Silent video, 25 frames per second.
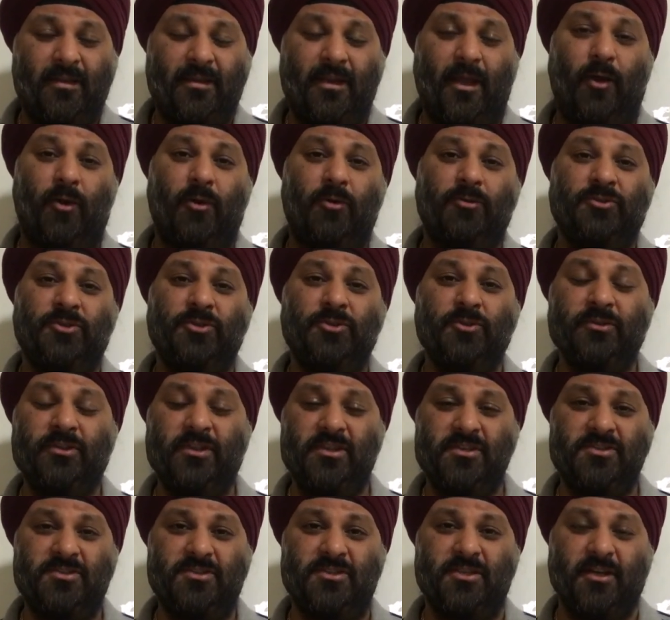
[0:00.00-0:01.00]
Now, through
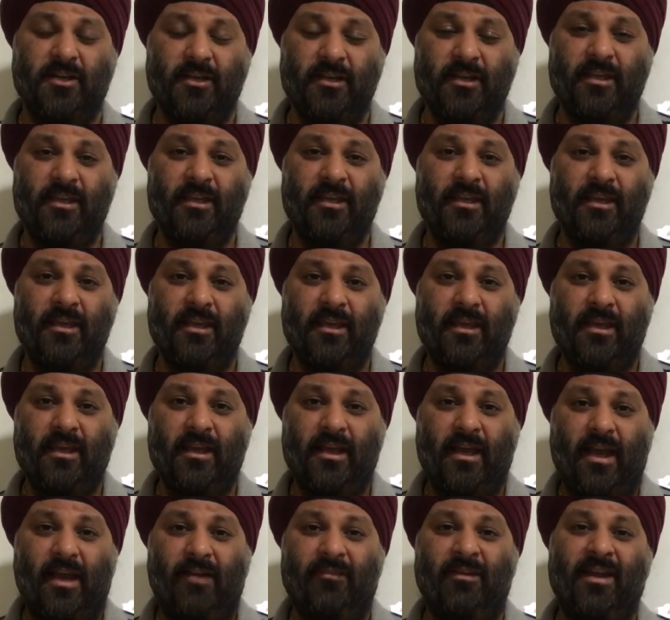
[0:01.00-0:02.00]
this journey,
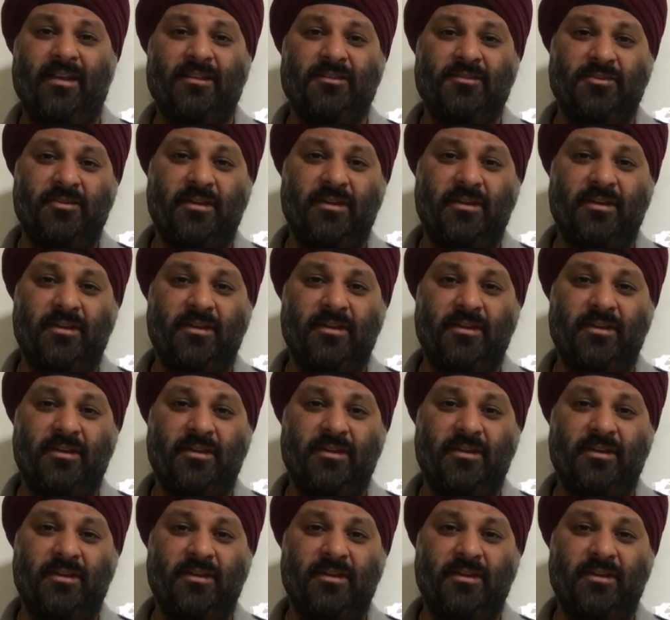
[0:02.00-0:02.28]
I've had